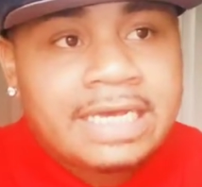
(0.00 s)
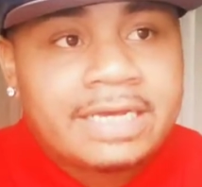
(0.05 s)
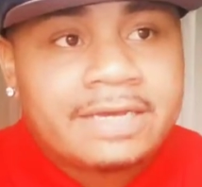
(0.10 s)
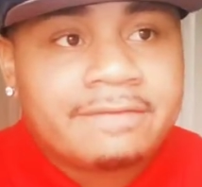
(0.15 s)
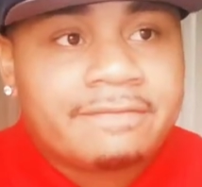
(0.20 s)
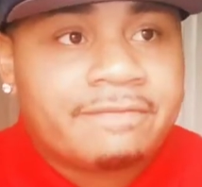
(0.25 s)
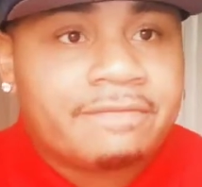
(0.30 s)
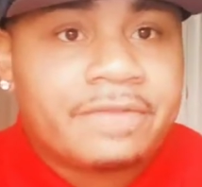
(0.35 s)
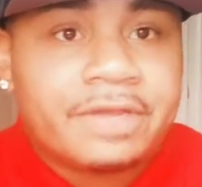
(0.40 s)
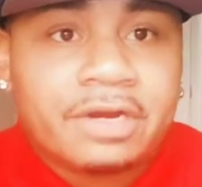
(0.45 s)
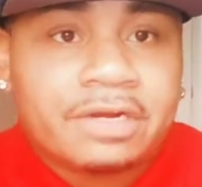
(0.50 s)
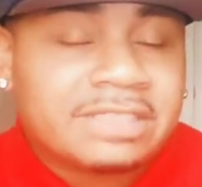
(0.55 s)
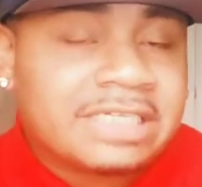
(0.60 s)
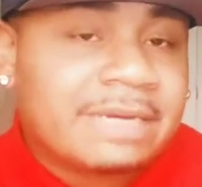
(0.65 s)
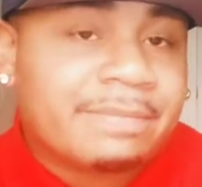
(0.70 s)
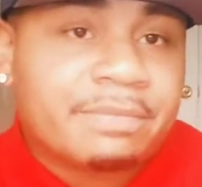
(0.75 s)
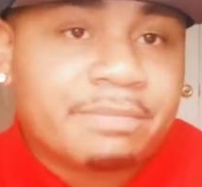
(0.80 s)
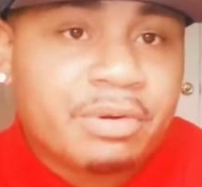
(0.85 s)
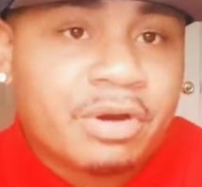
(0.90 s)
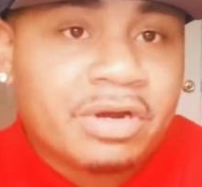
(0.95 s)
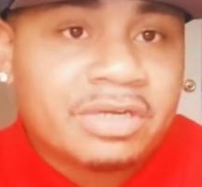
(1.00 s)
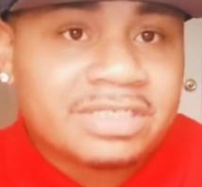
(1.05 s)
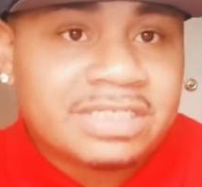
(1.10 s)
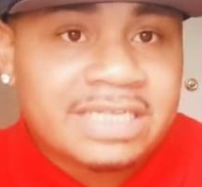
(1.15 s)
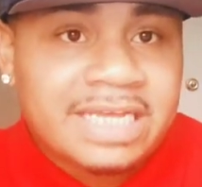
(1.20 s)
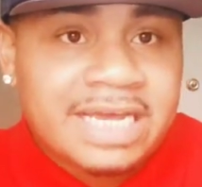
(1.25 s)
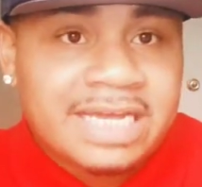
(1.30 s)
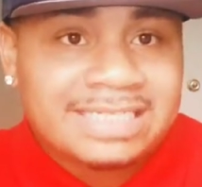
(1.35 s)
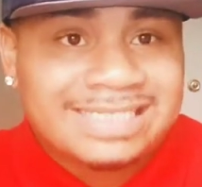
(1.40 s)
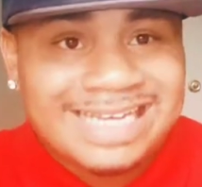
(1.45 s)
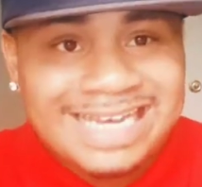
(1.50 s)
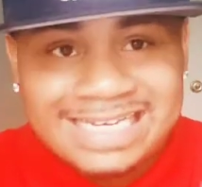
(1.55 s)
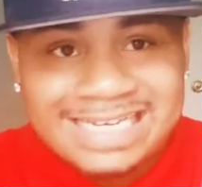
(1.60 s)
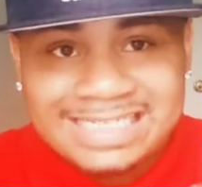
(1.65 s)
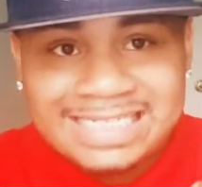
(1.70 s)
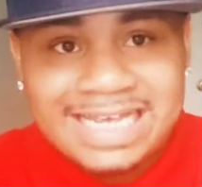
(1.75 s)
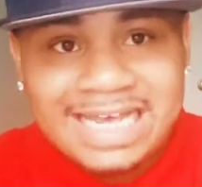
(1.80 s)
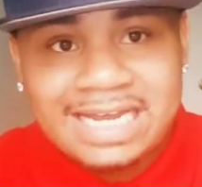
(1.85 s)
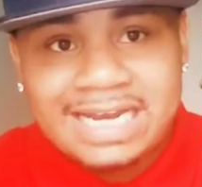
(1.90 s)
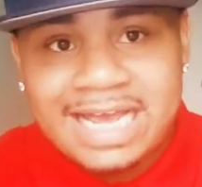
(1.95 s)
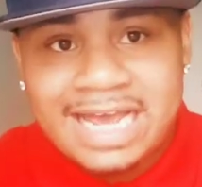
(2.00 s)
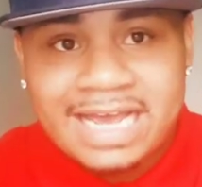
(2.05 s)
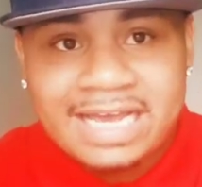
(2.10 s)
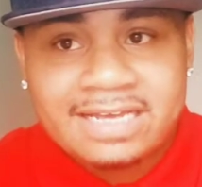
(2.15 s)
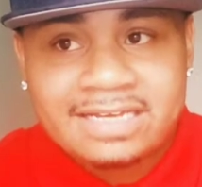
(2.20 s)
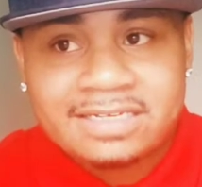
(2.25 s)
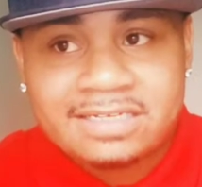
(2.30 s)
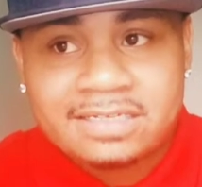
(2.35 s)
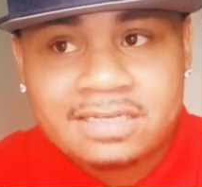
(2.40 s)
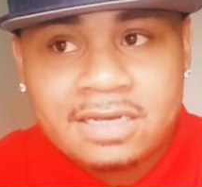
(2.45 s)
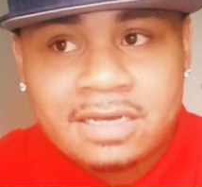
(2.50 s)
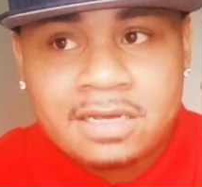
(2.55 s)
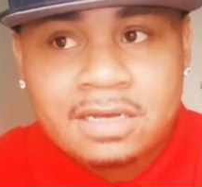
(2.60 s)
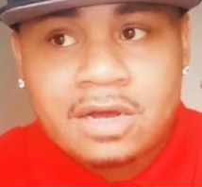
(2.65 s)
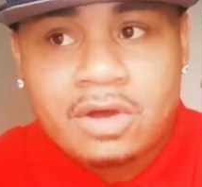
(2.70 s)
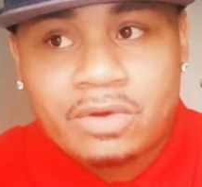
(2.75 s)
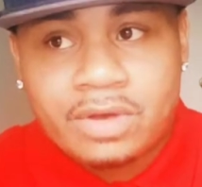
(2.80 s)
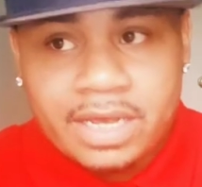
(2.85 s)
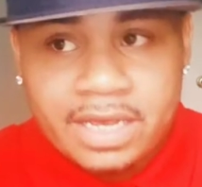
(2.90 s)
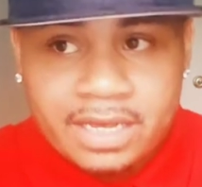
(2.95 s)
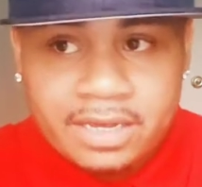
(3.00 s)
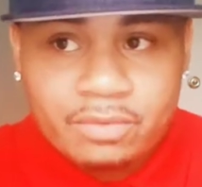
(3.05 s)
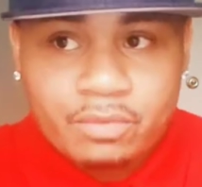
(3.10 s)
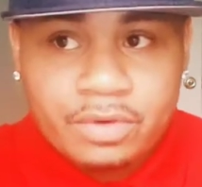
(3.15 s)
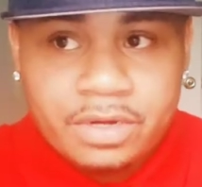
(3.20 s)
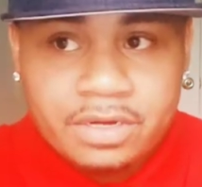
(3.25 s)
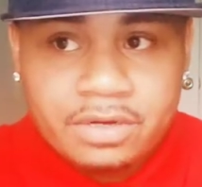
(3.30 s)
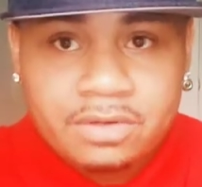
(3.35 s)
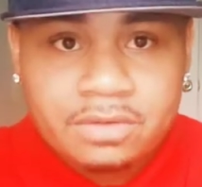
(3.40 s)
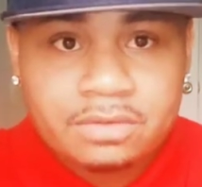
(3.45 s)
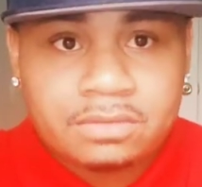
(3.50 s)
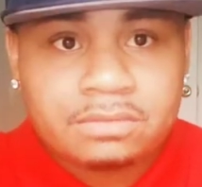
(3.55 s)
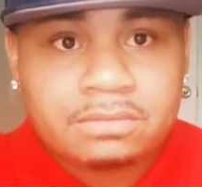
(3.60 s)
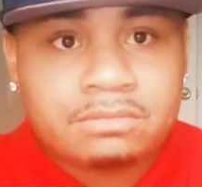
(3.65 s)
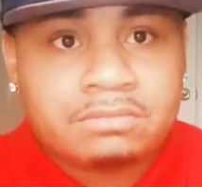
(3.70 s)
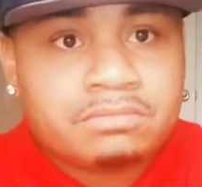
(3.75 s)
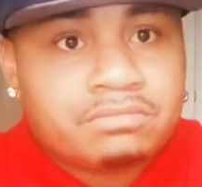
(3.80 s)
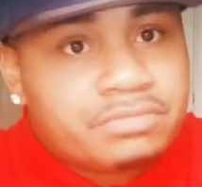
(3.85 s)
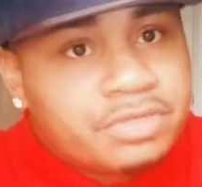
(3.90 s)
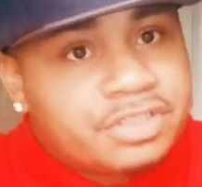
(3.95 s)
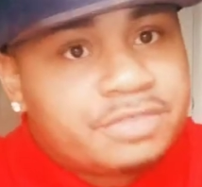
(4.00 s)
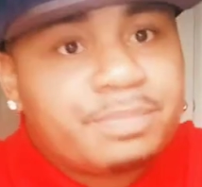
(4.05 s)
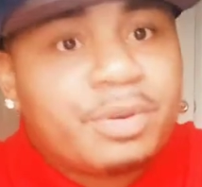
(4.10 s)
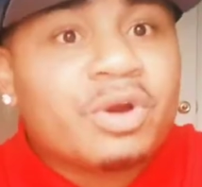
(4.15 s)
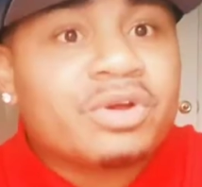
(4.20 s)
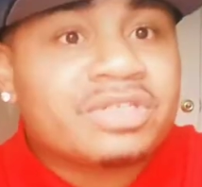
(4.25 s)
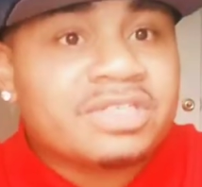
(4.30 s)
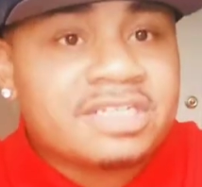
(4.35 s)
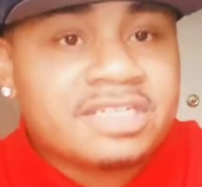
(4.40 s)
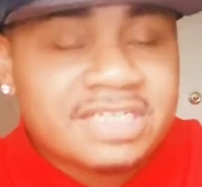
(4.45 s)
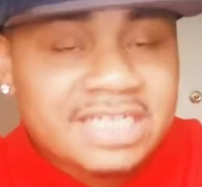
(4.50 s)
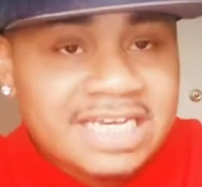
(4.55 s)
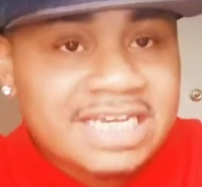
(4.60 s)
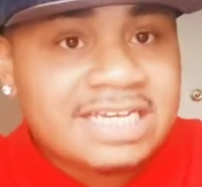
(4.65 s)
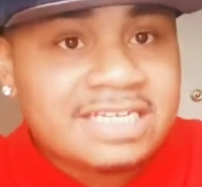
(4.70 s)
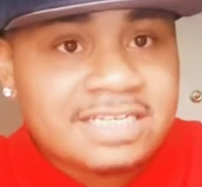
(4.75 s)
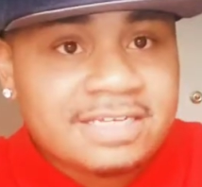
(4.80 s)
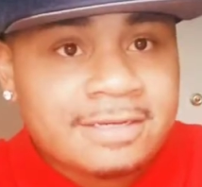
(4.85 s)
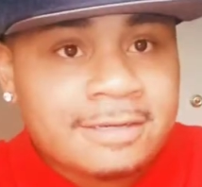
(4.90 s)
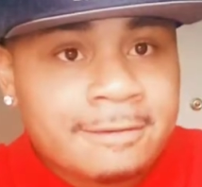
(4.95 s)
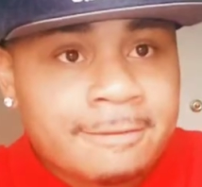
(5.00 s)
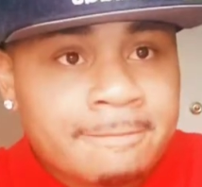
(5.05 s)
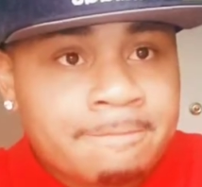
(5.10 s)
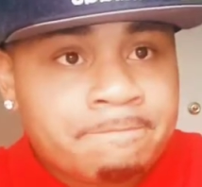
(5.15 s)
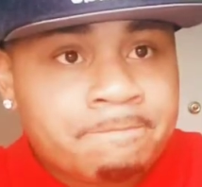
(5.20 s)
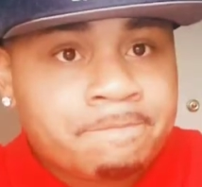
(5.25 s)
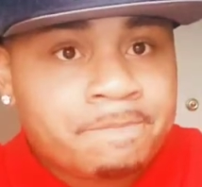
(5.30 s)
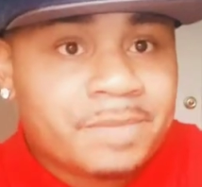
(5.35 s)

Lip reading: If they're a type of person that takes that as, okay, well, this person is easy,